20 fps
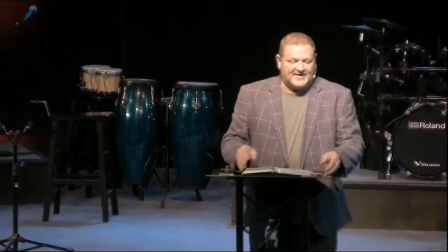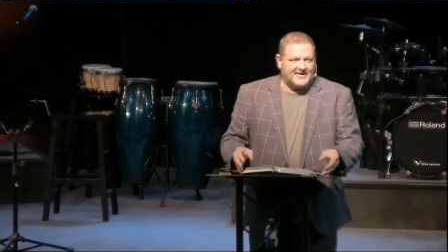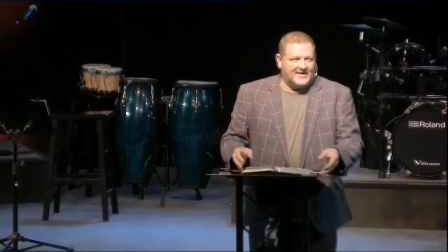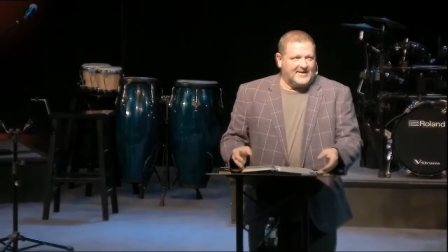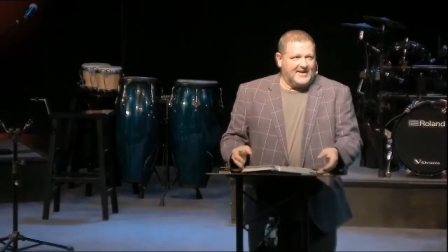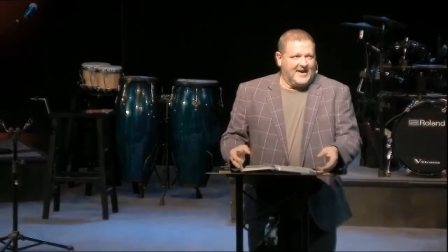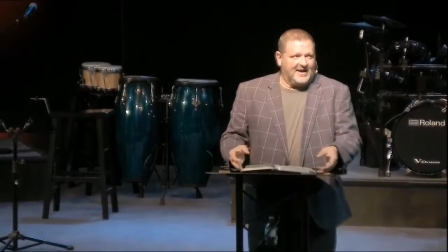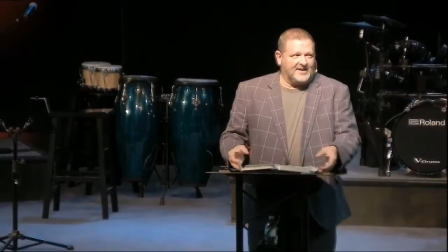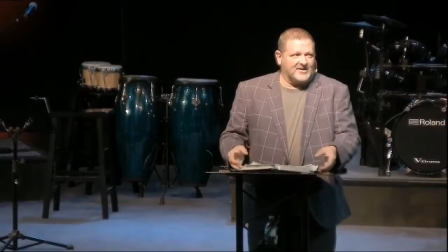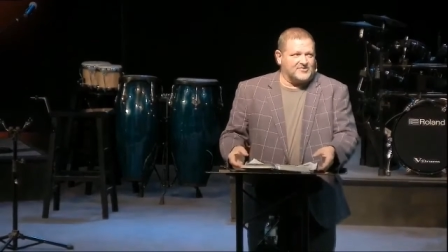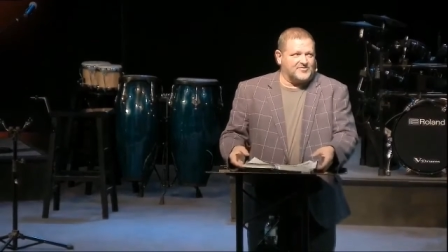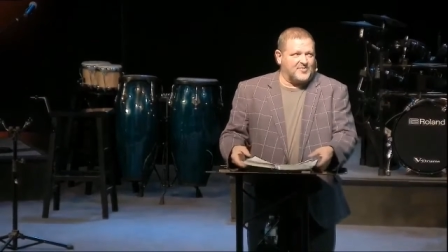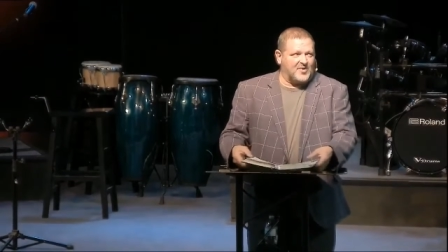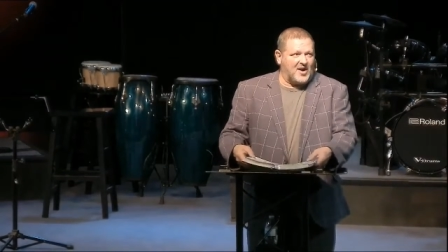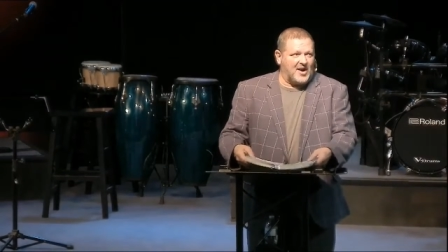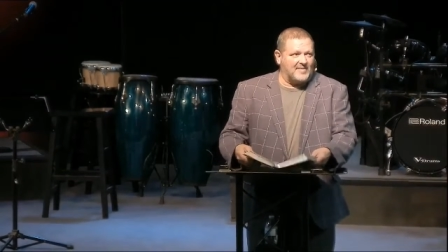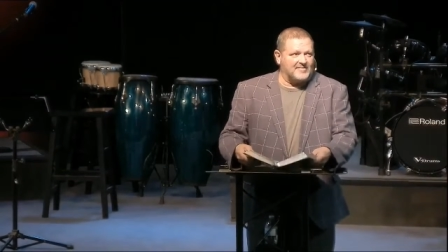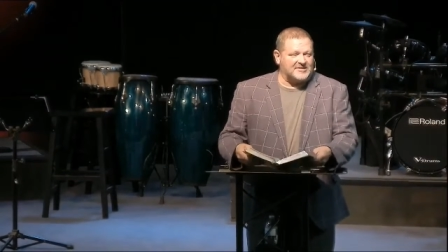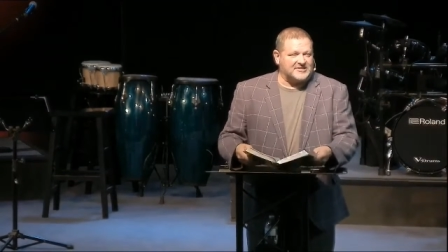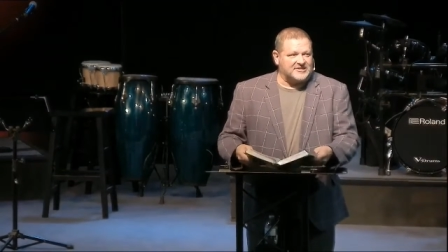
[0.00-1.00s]
at his
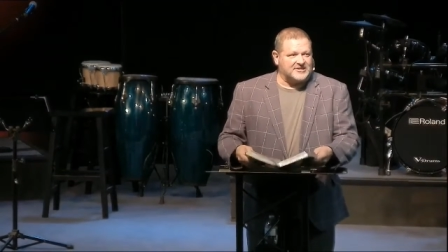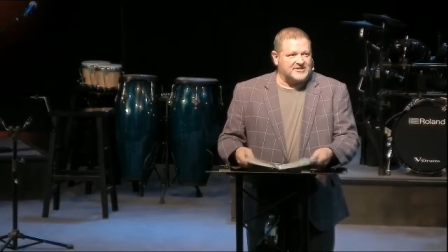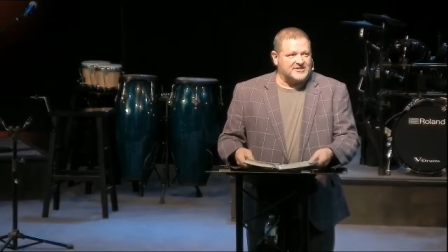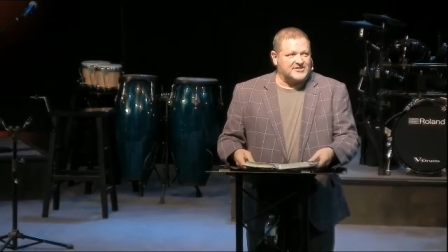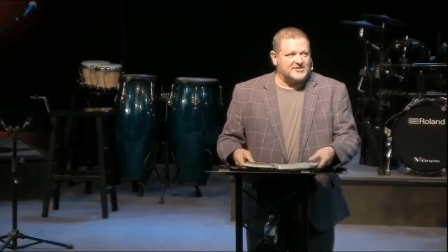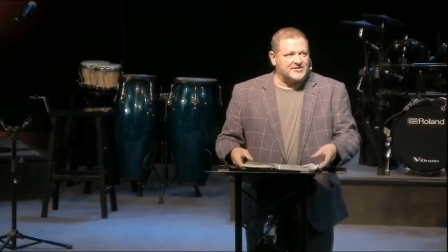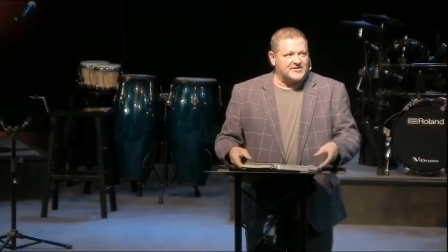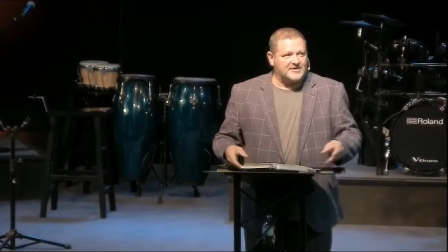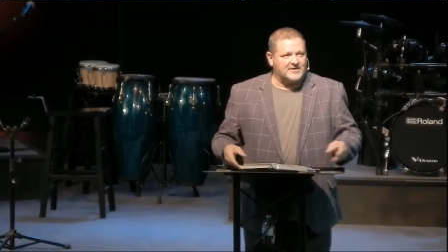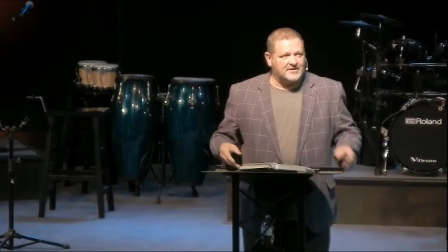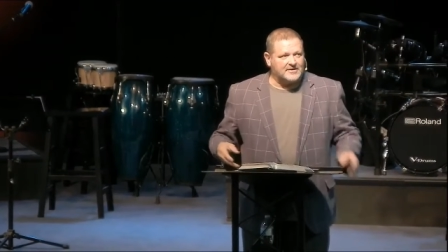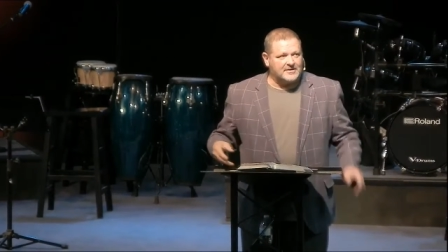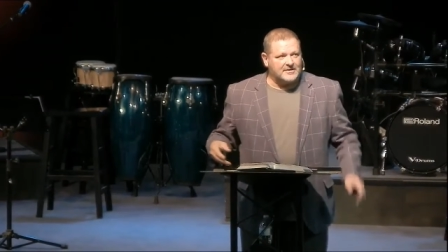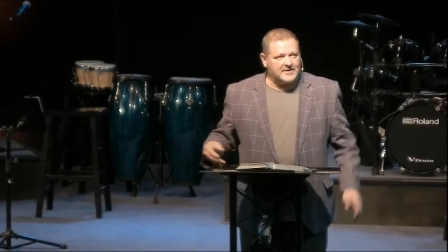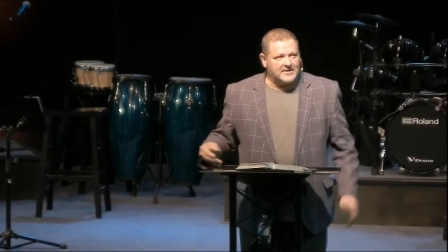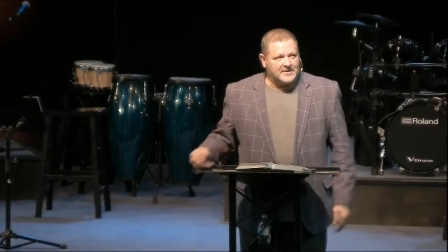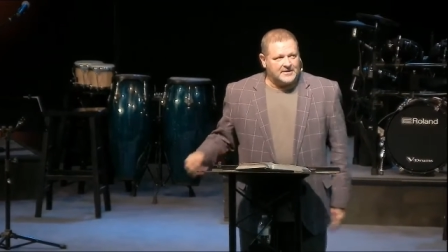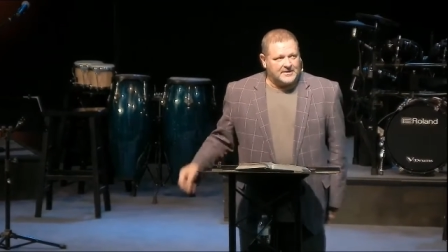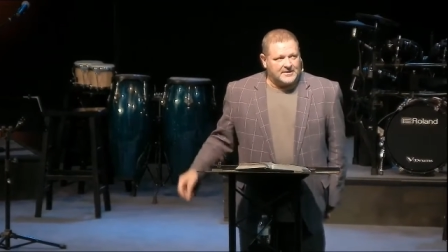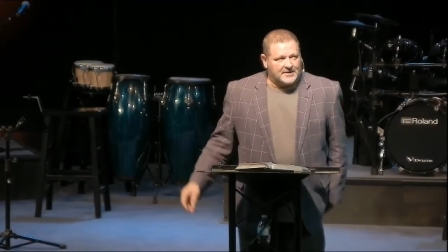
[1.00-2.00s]
promises.
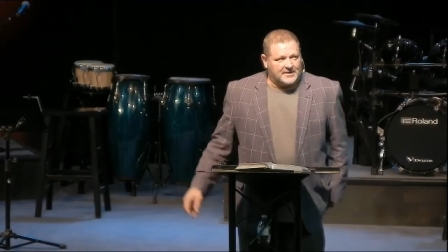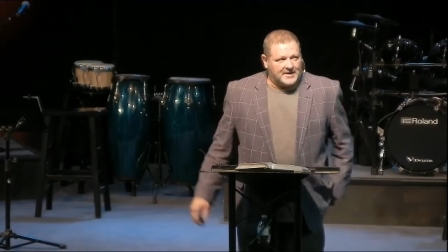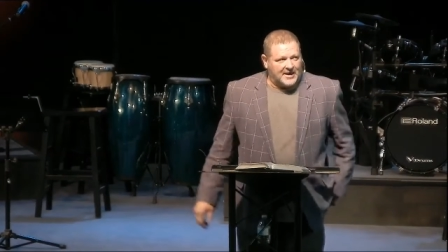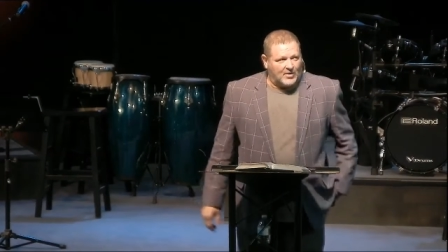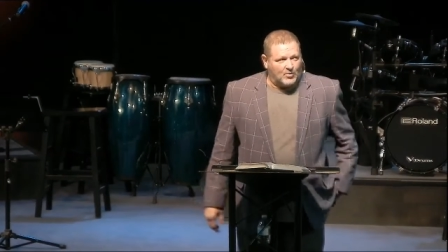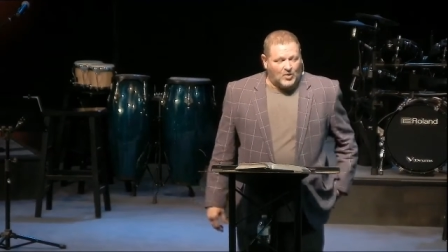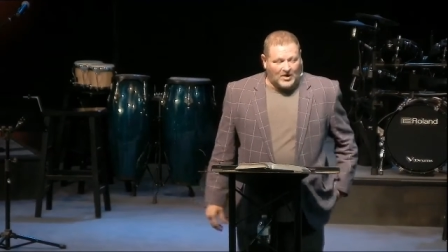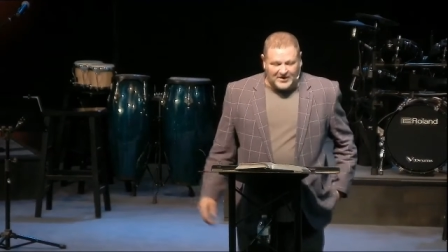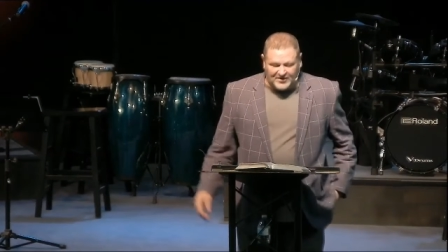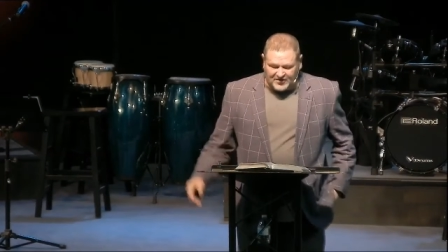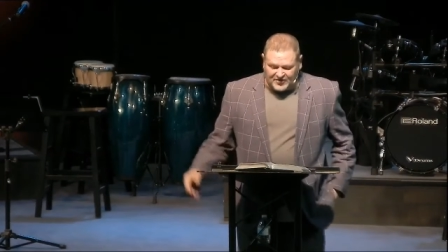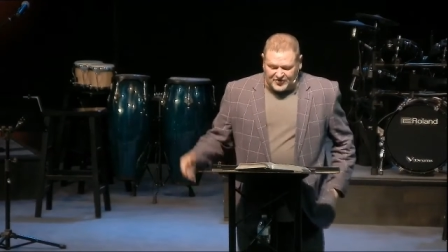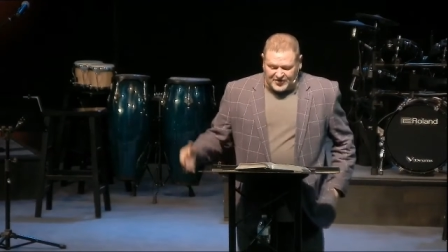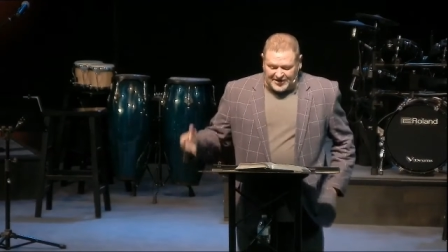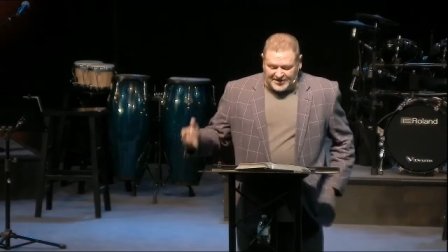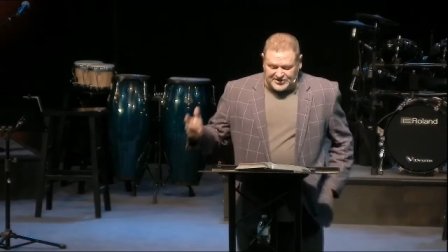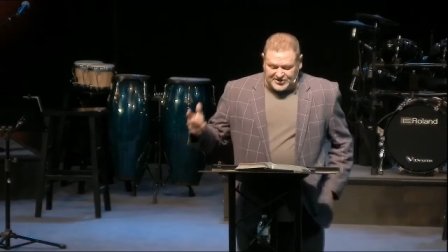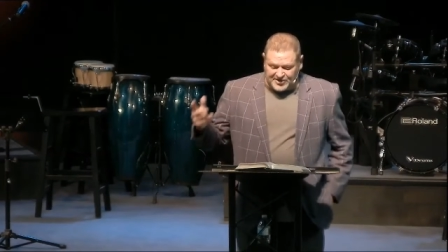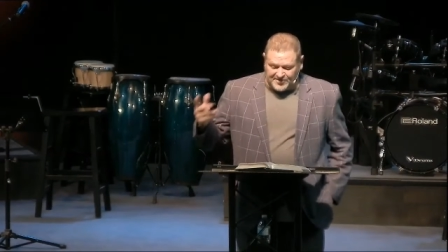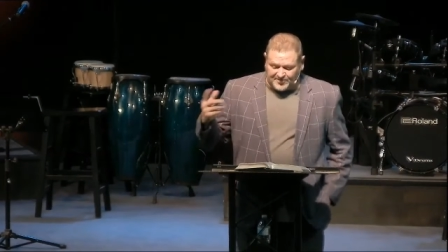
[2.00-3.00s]
And one of the
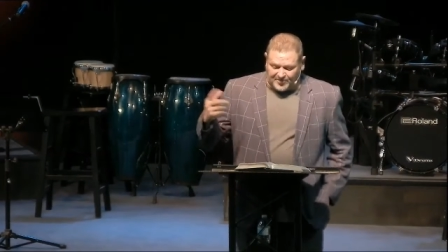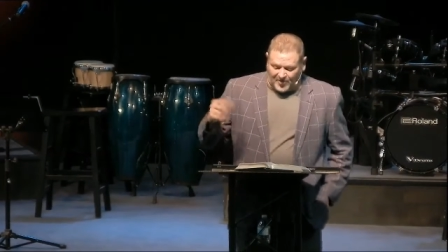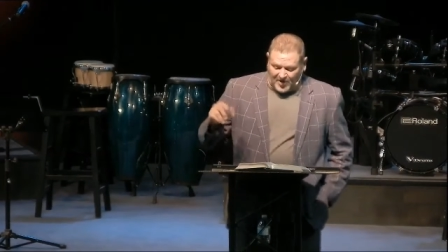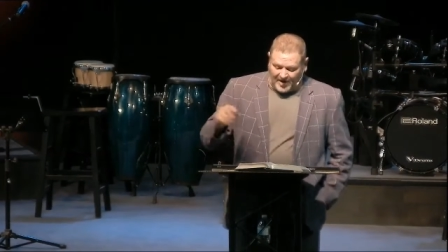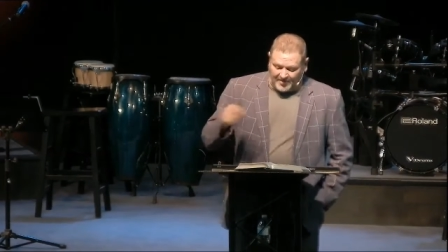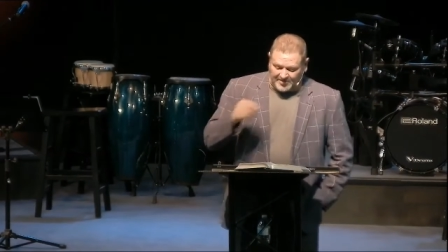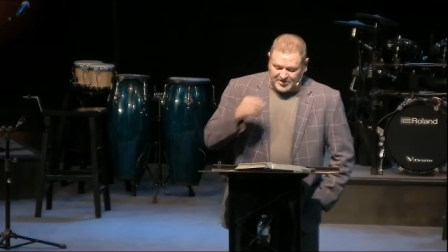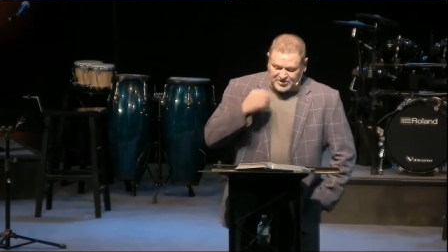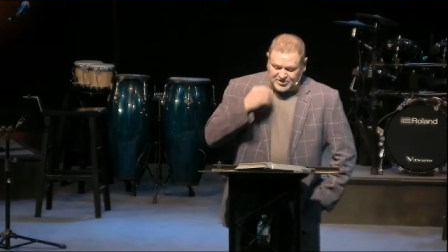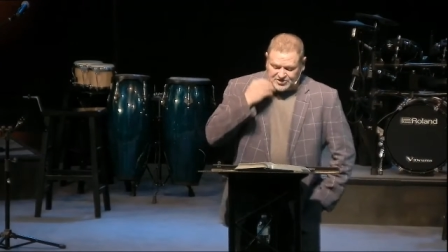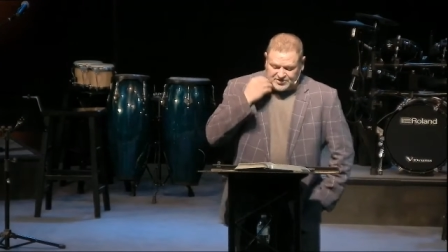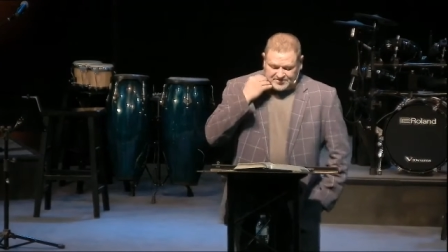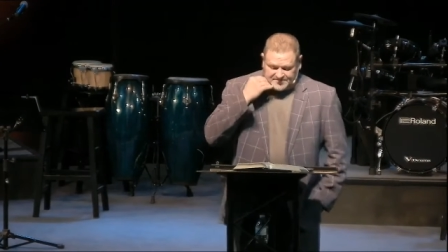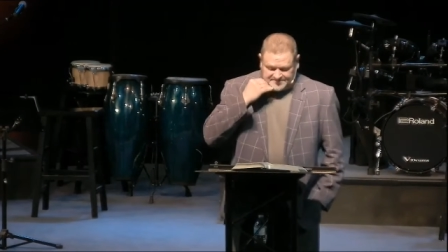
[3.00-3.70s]
things he promised